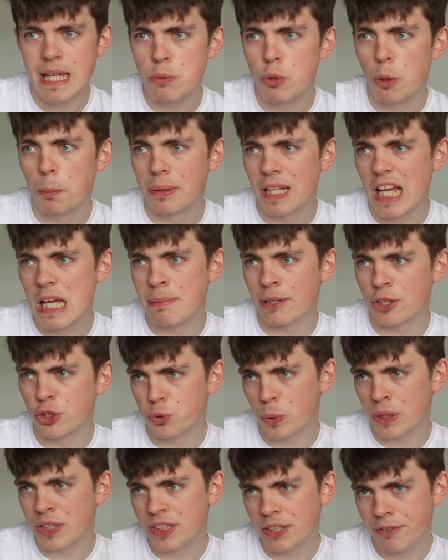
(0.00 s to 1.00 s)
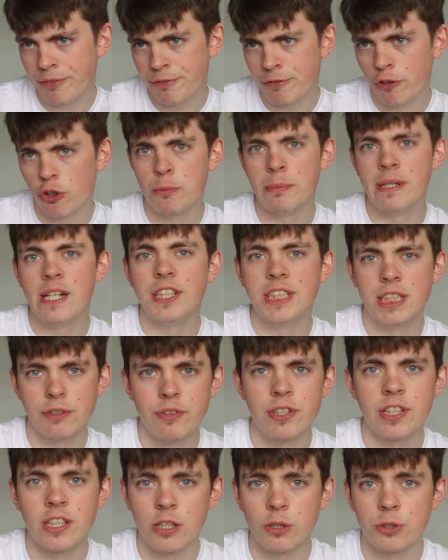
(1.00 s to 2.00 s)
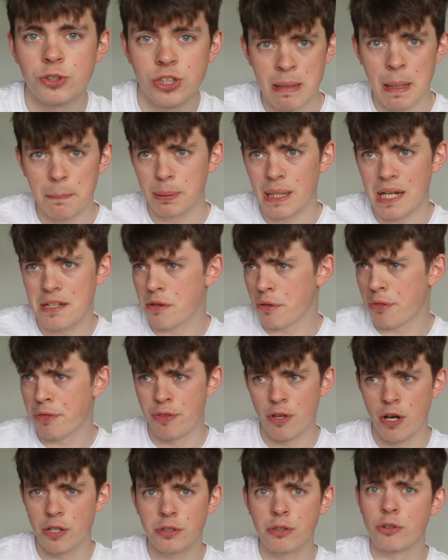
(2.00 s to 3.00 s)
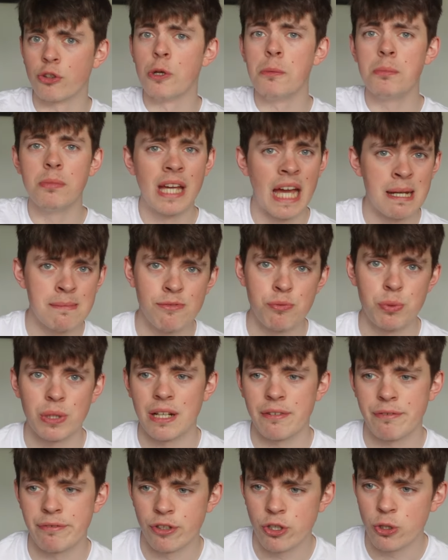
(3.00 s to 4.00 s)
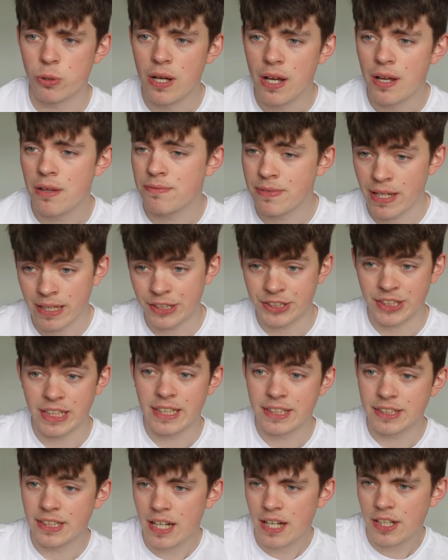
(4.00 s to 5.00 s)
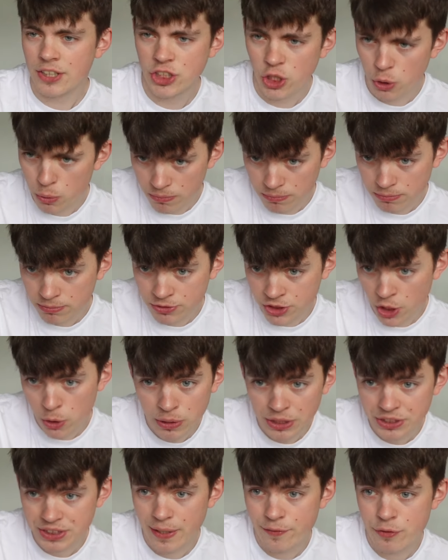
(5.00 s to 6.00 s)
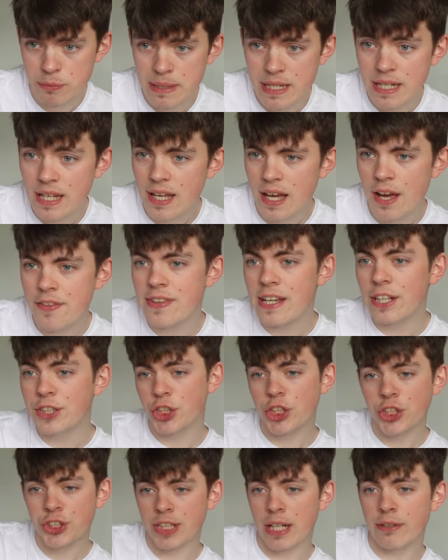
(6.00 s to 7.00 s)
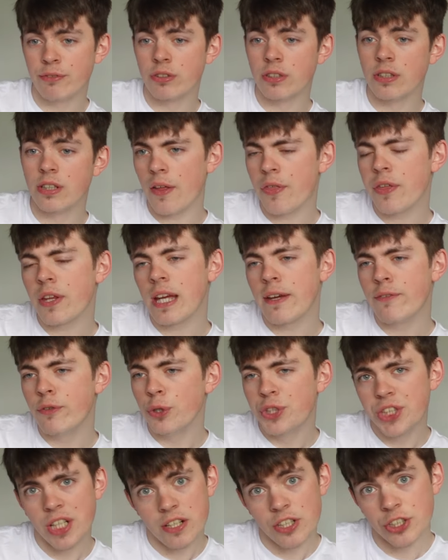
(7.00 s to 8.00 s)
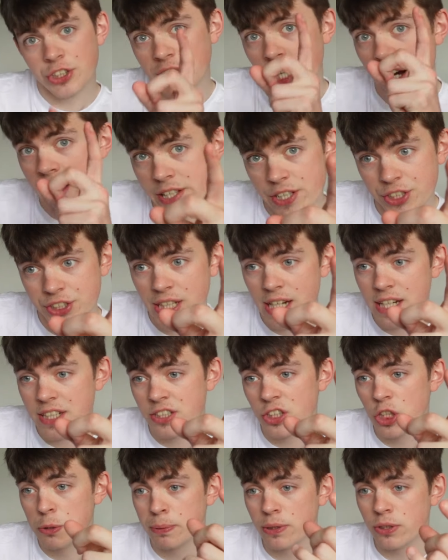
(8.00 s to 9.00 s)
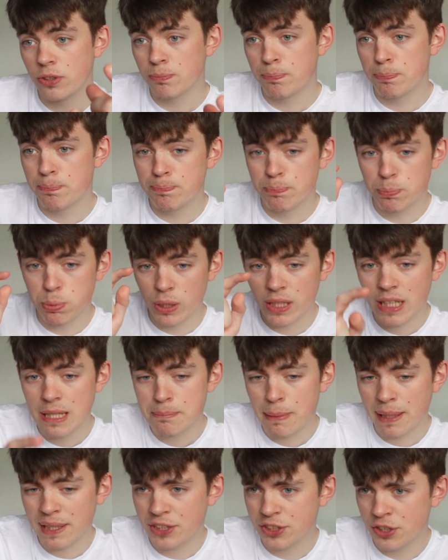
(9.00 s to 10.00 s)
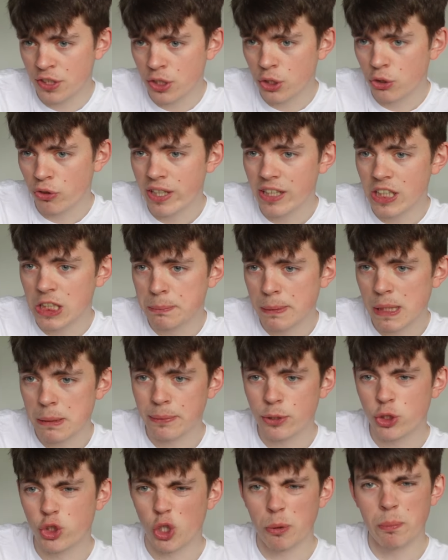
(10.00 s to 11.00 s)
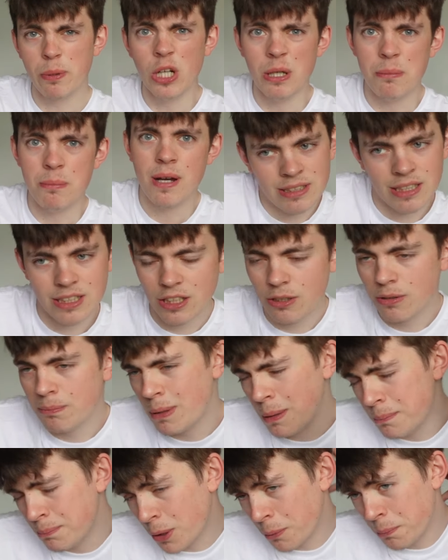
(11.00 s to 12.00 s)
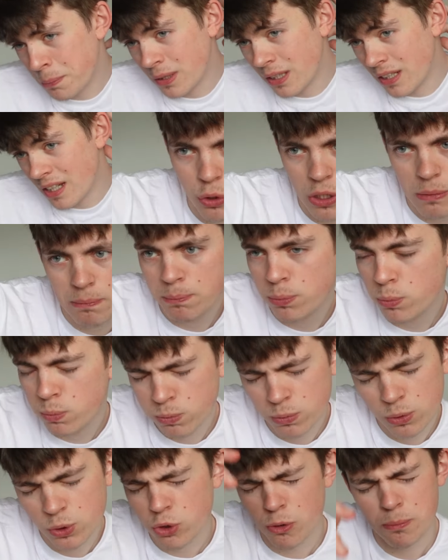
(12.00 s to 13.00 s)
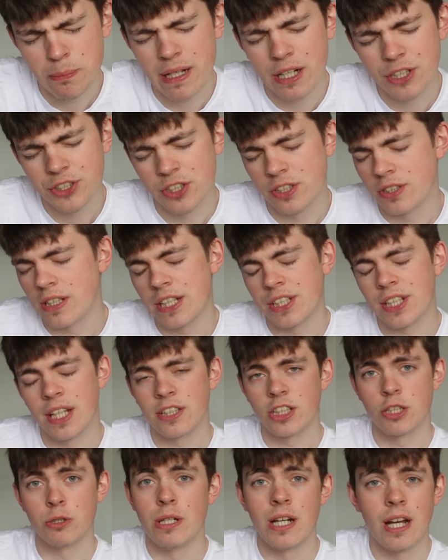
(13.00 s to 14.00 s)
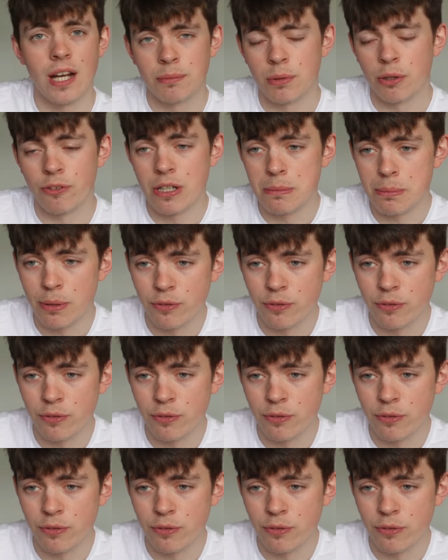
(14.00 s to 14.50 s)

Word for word: He will play about 24 minutes if he goes. Might play the third group game if we get through. That is it. So Toney's there for me. And there's your seven. I think if you said at the start of the season you'd be Bring in Maddison and Grealish, but you'd be dropping them. But unpopular. If you want to swap Maddison as I do it, I'm not really